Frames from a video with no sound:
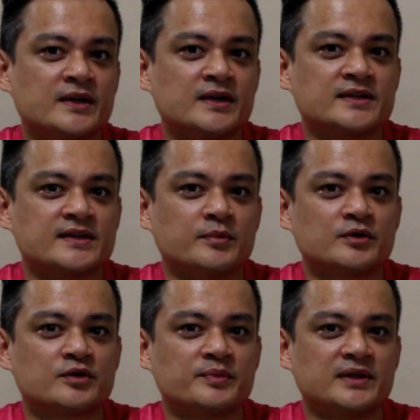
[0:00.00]
is
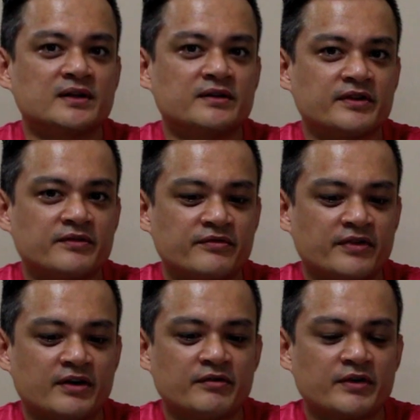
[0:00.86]
able to be delivered
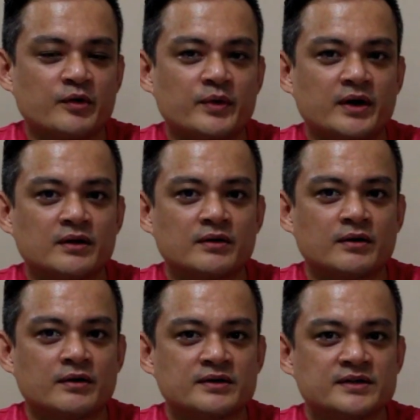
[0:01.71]
very, very well
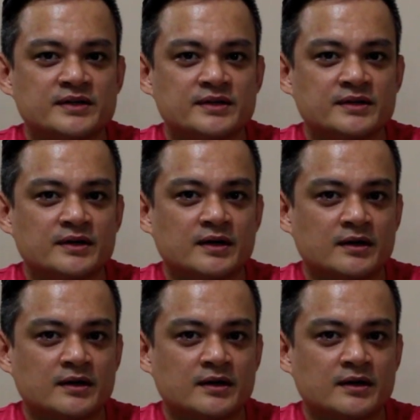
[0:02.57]
on the